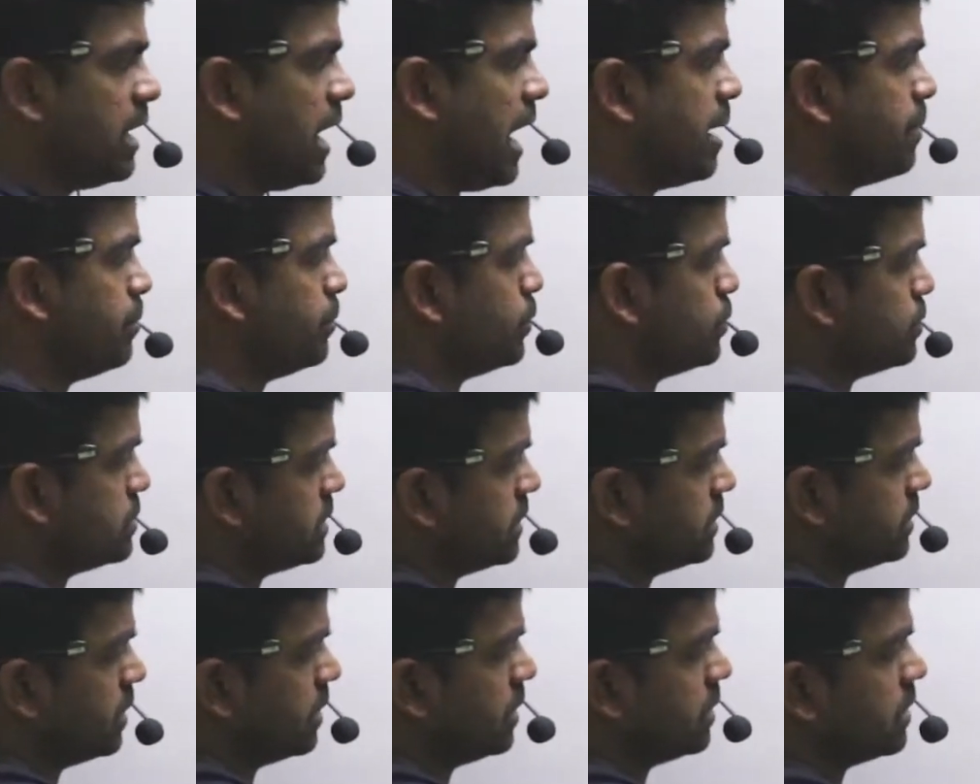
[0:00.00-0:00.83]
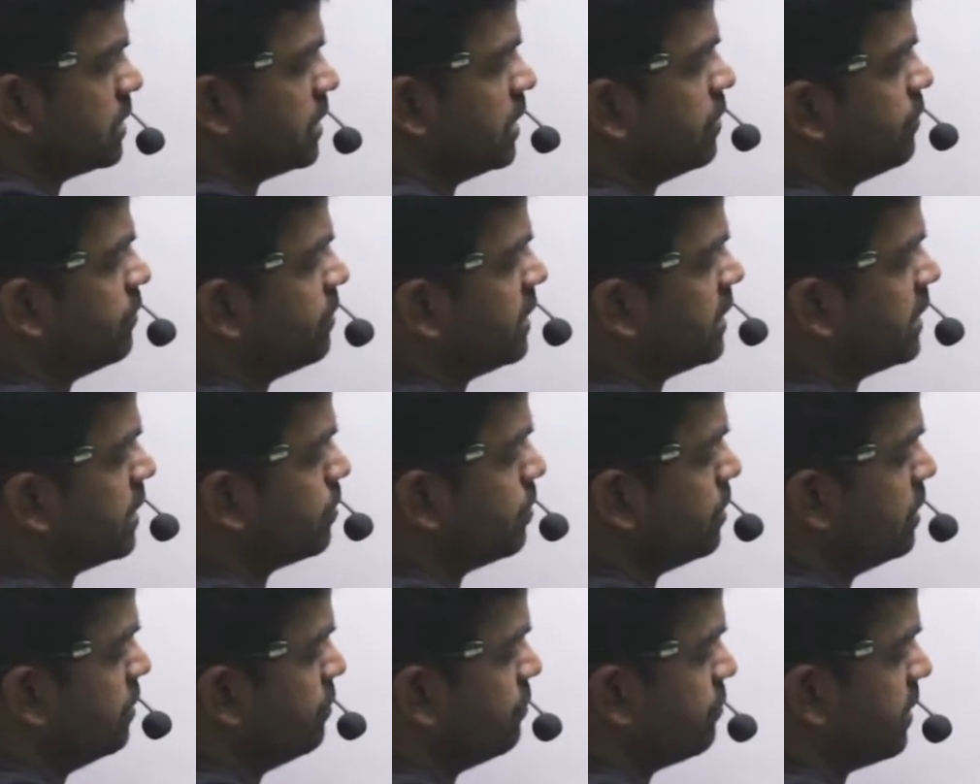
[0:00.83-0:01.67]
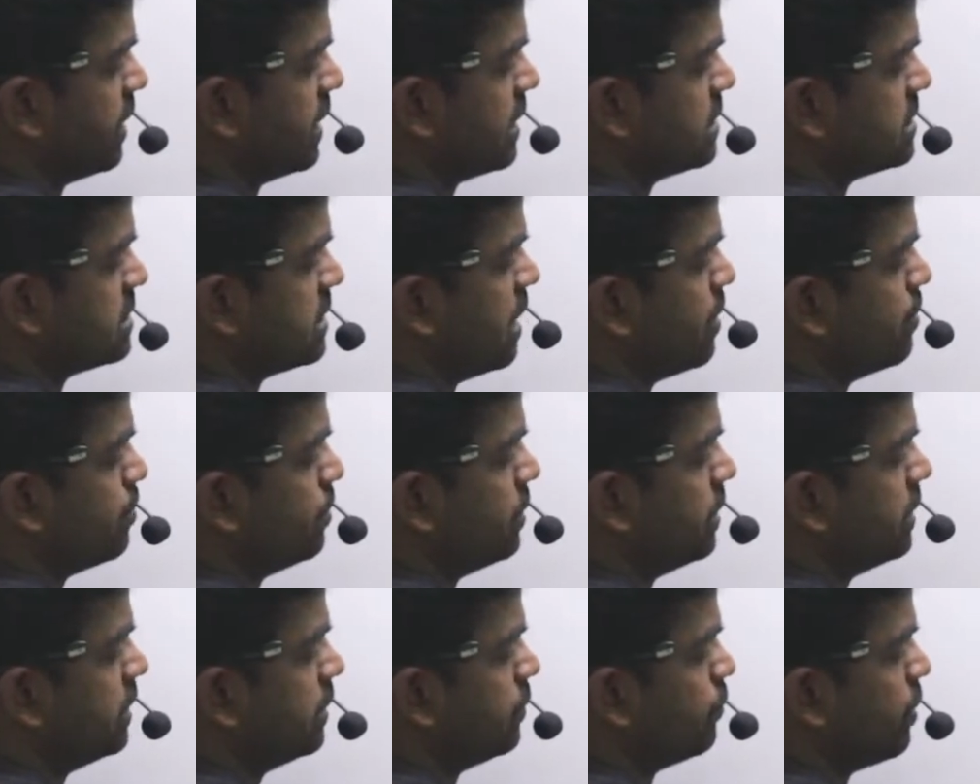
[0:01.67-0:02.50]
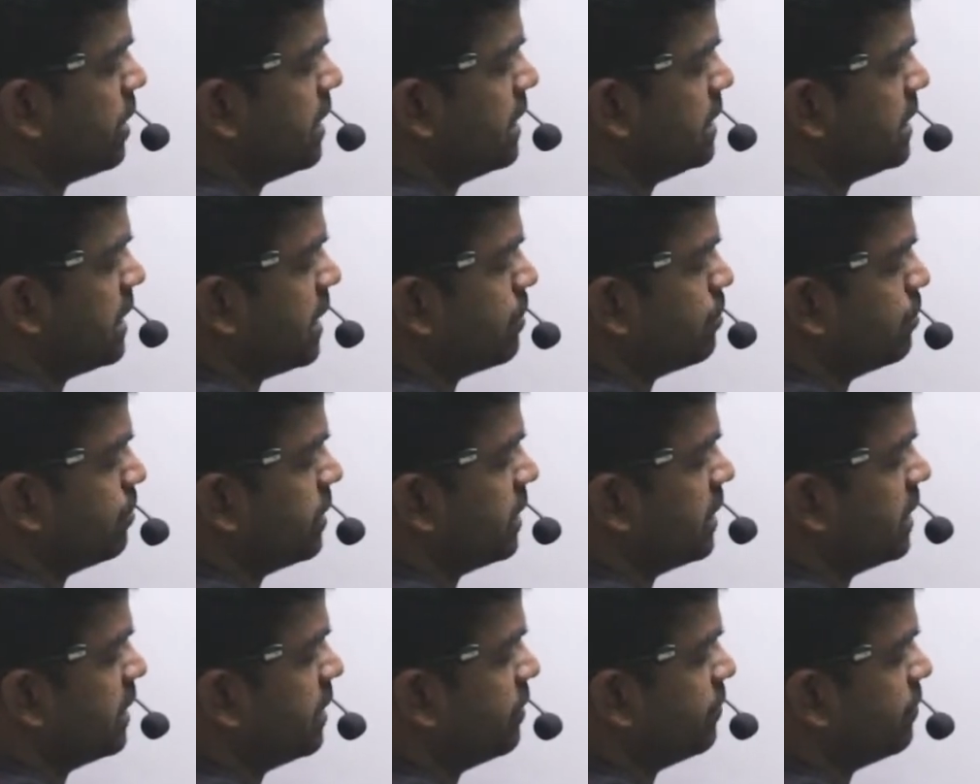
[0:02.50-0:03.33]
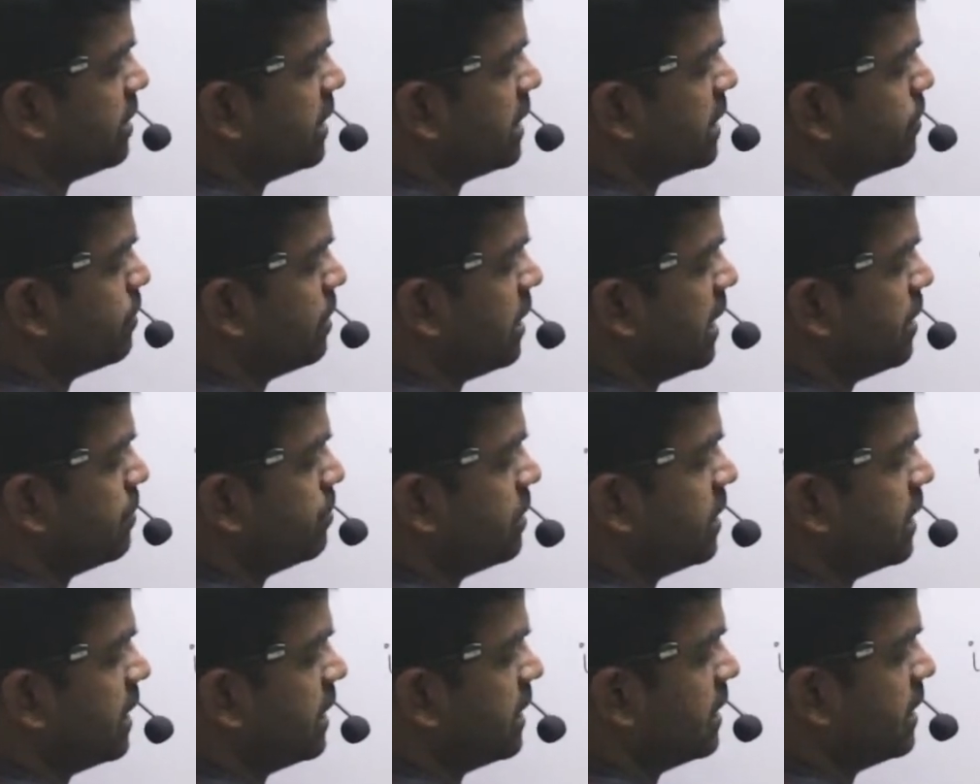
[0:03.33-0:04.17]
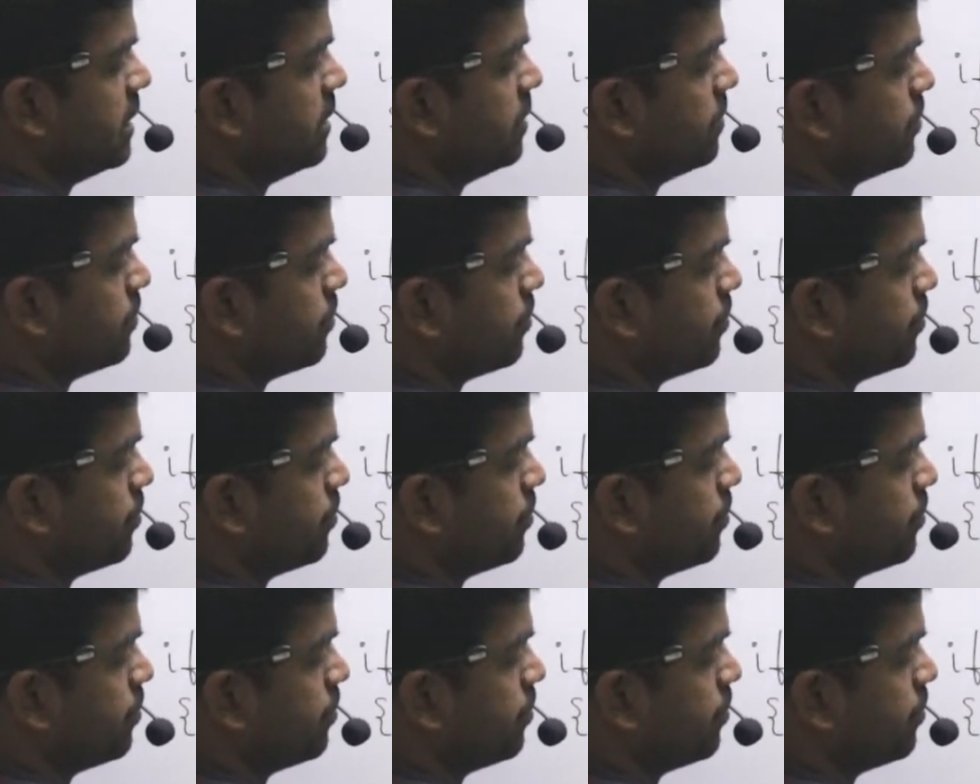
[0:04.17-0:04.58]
I'm using the third variable. For example, one temporary variable I'm taking.